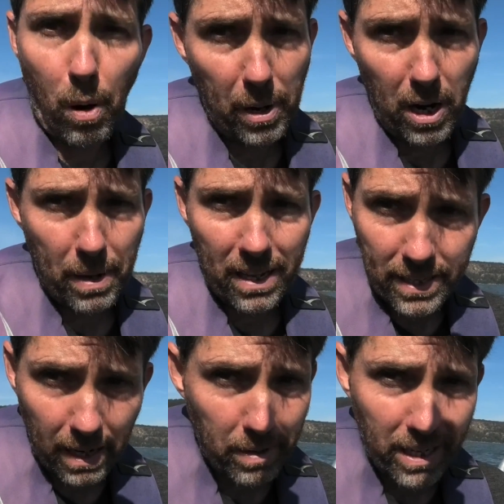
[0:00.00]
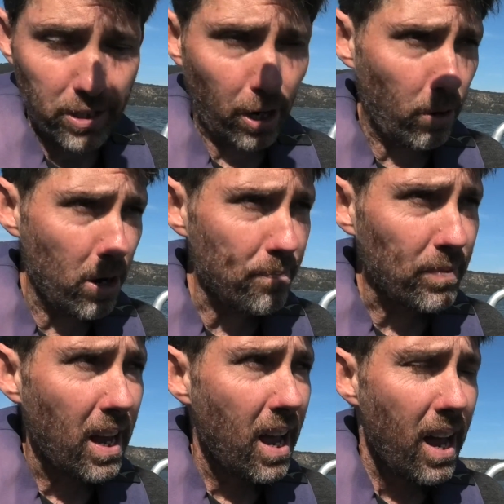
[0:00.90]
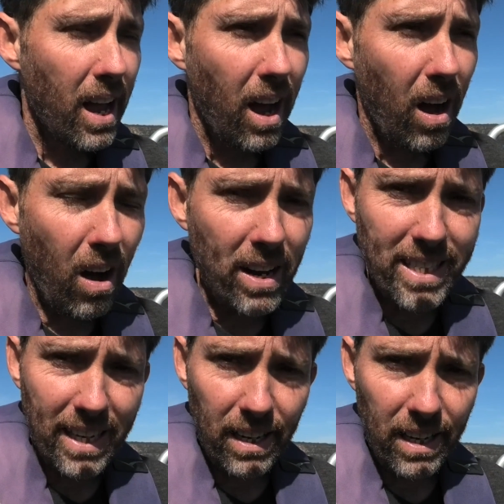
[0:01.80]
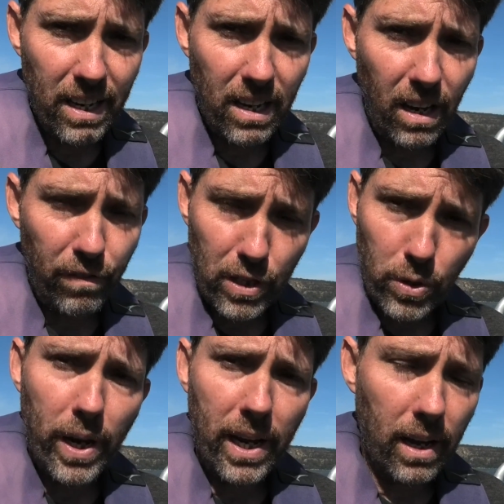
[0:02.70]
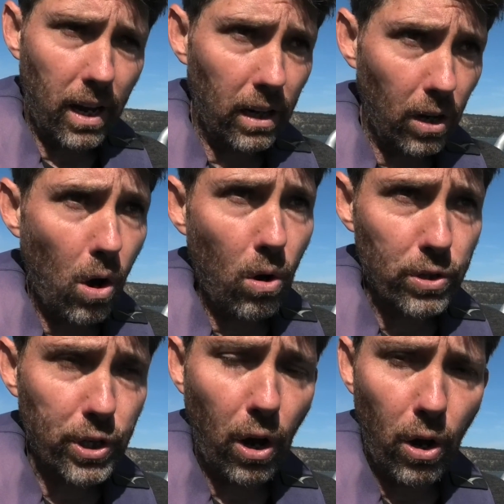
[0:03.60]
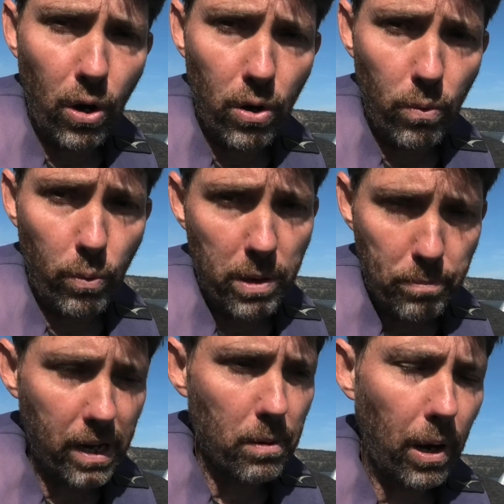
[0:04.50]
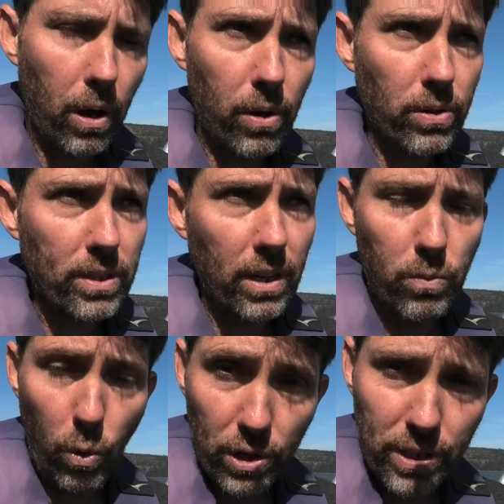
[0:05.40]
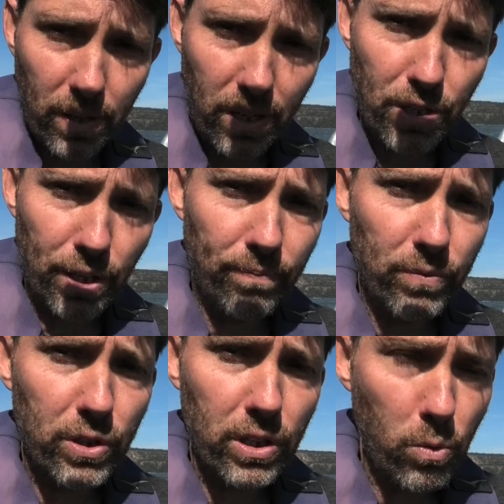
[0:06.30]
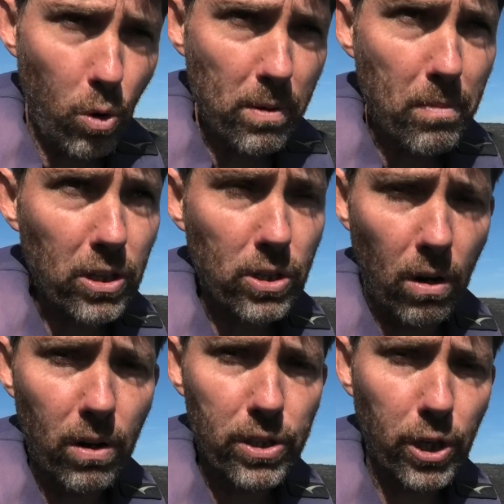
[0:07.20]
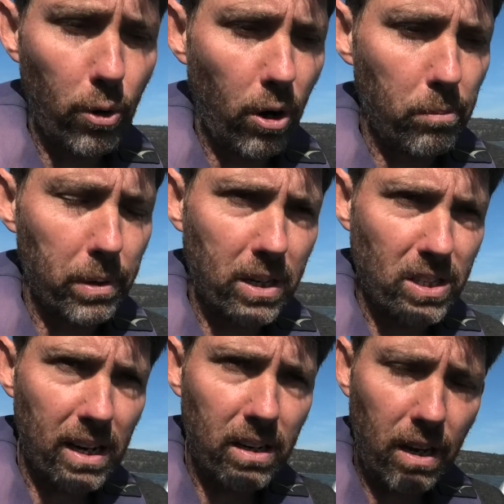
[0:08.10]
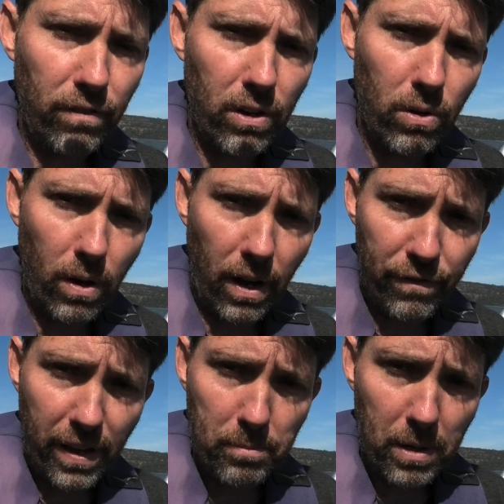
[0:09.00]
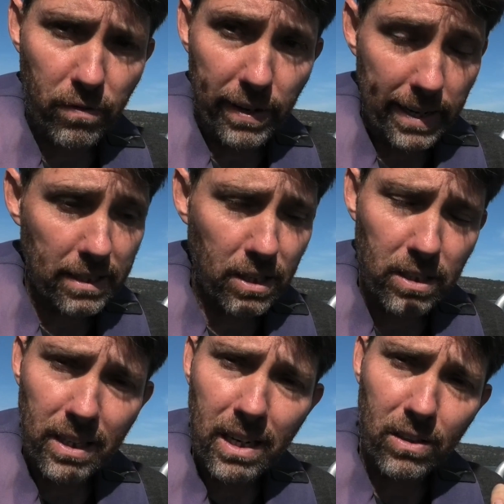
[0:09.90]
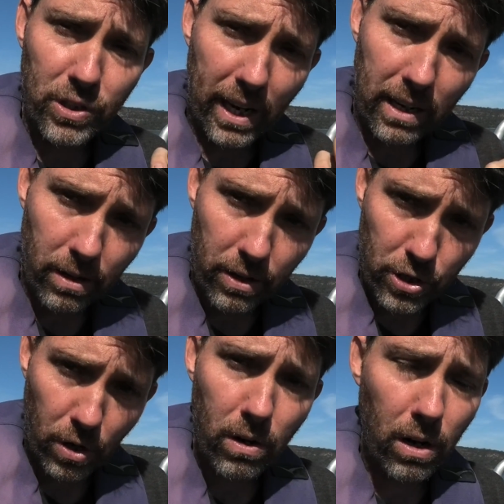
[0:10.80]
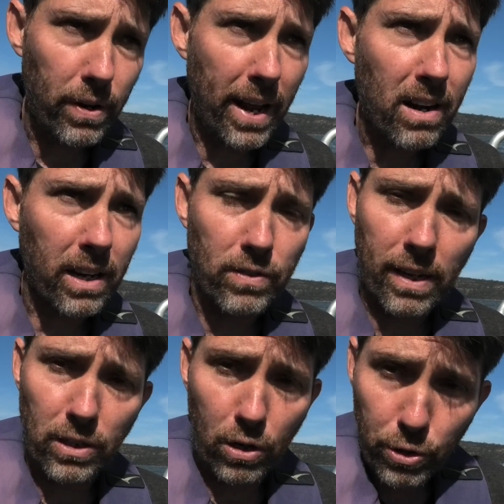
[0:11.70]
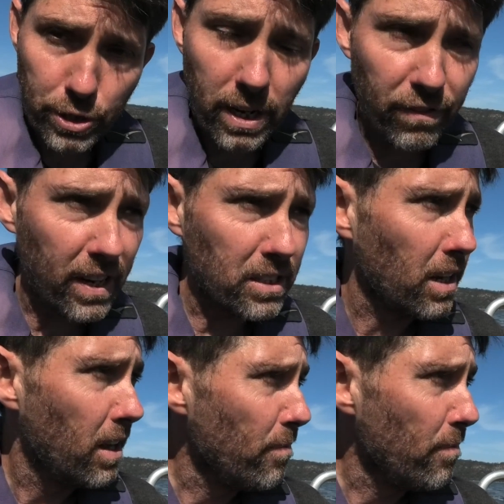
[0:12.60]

probably on about a 10-metre tow rope. Ideally, if you're doing a long tow with a bigger boat in worse conditions, you want a much longer tow rope because that'll give you a fair bit of elasticity. It'll take a lot of the shock load out. It gives us a cushioning effect.